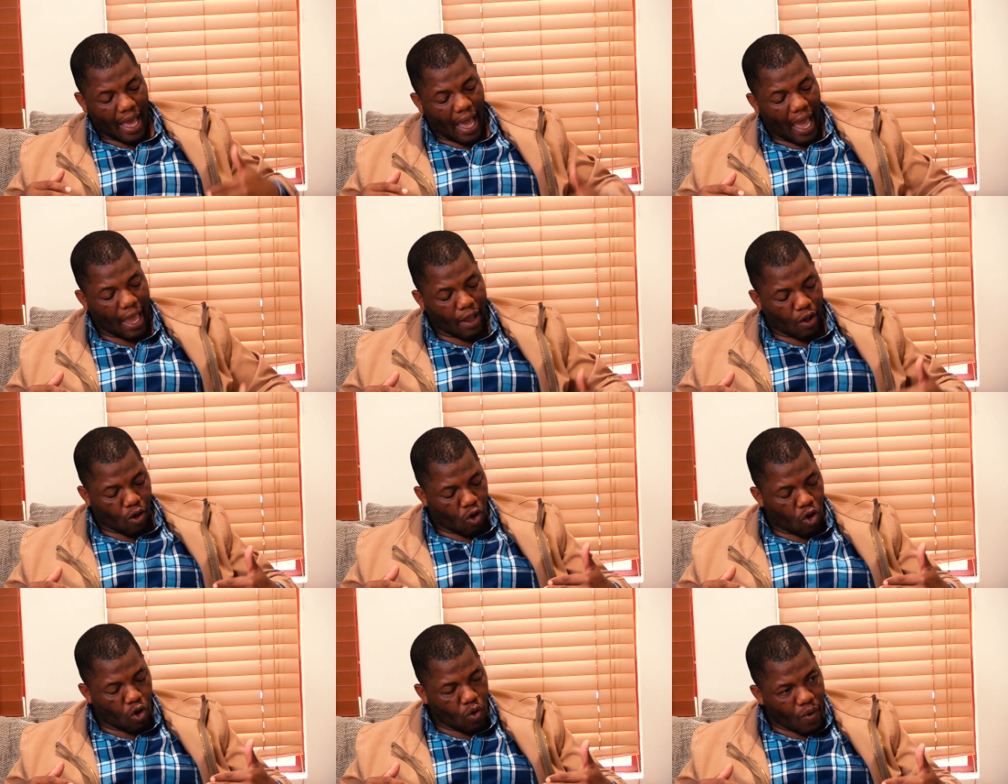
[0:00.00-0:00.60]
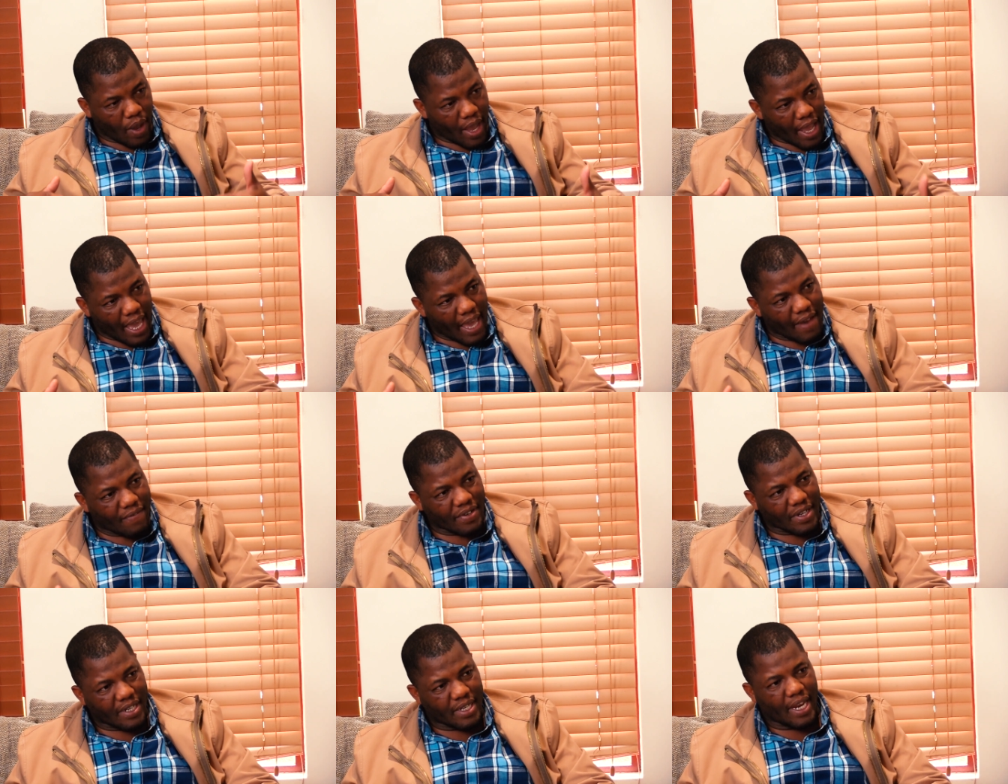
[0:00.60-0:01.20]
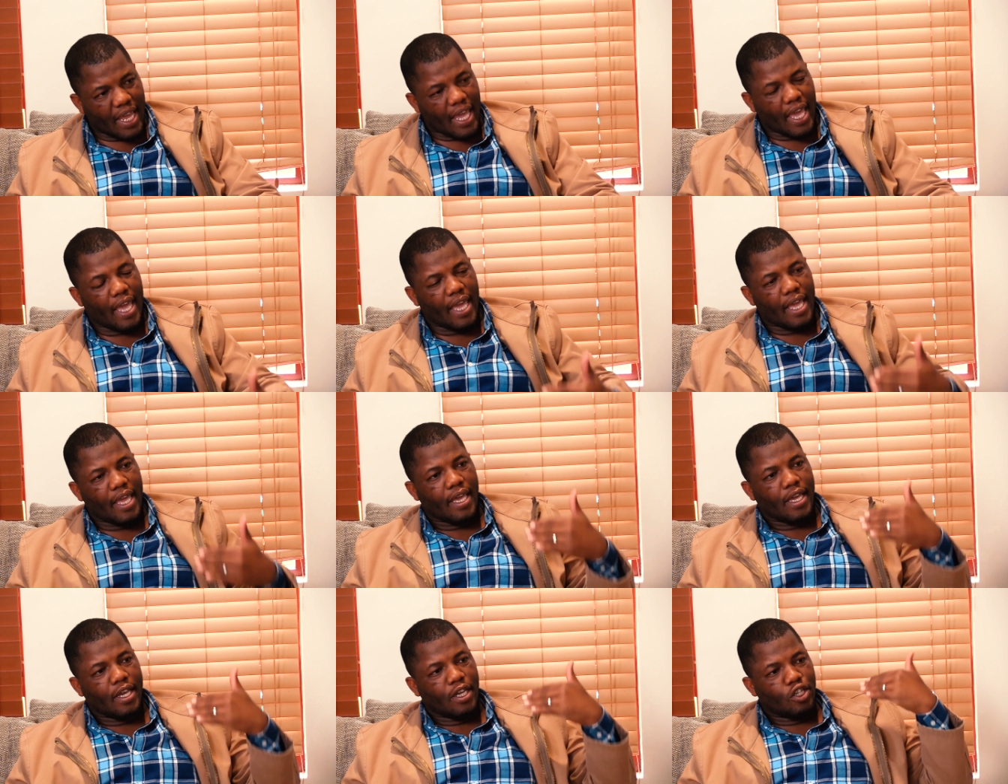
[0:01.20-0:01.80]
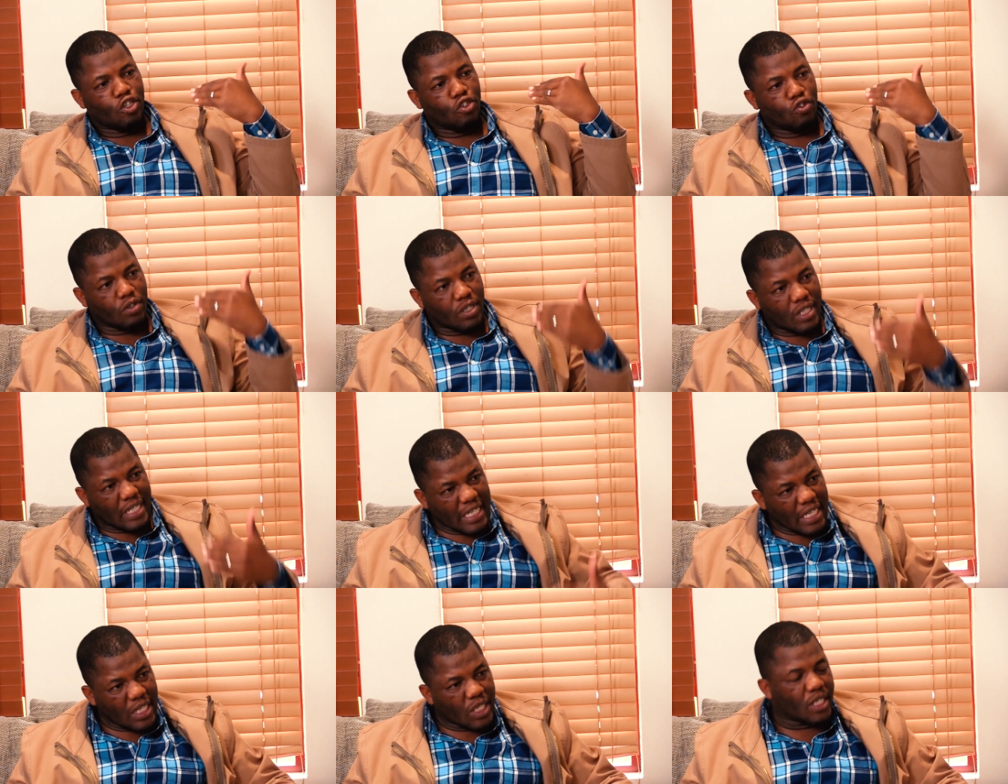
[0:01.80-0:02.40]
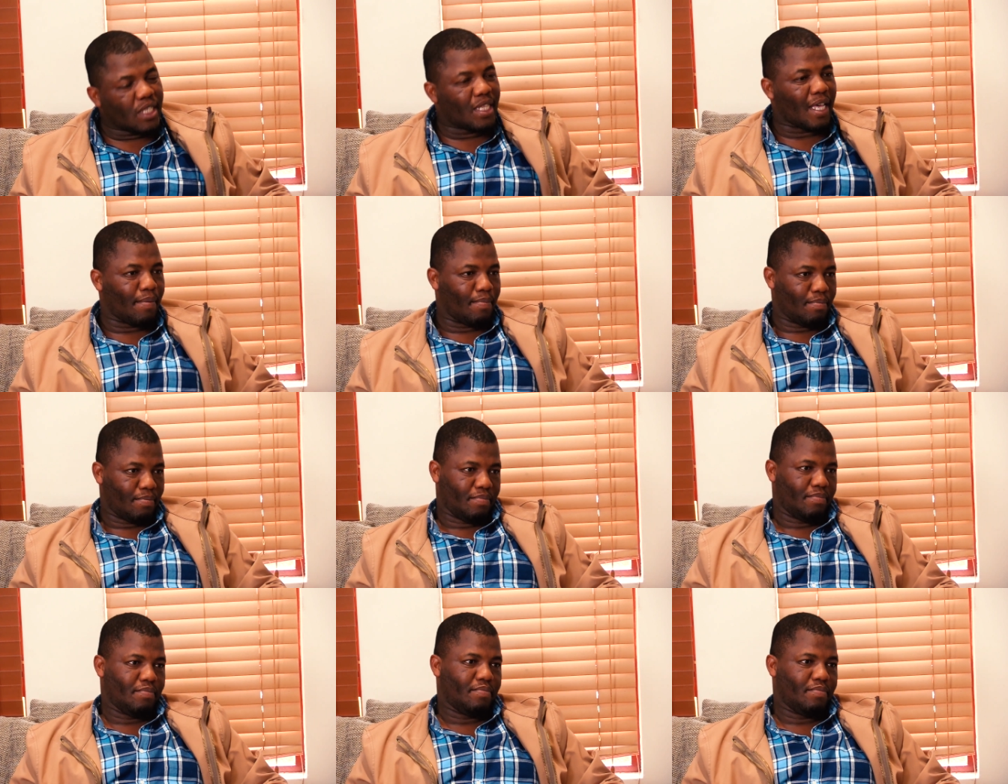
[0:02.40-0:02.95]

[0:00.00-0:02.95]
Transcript: I go every day to teach them.